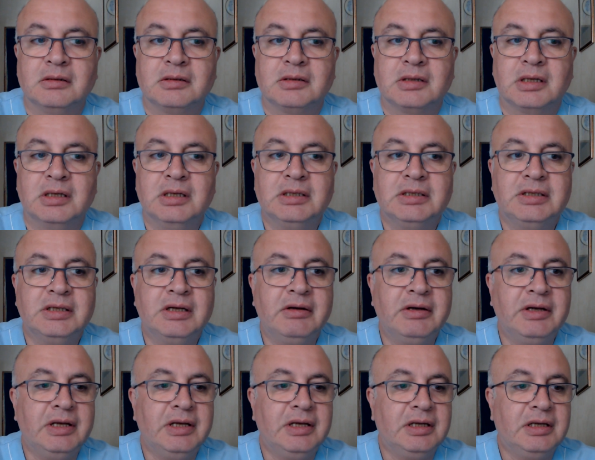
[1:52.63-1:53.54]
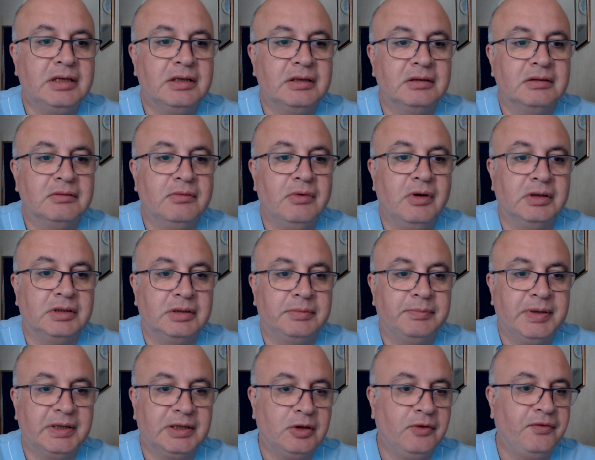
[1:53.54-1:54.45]
Concerning
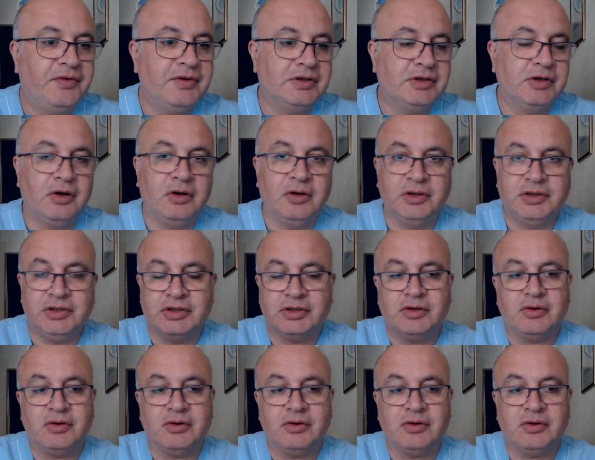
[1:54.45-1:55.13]
what? Pathophysiology.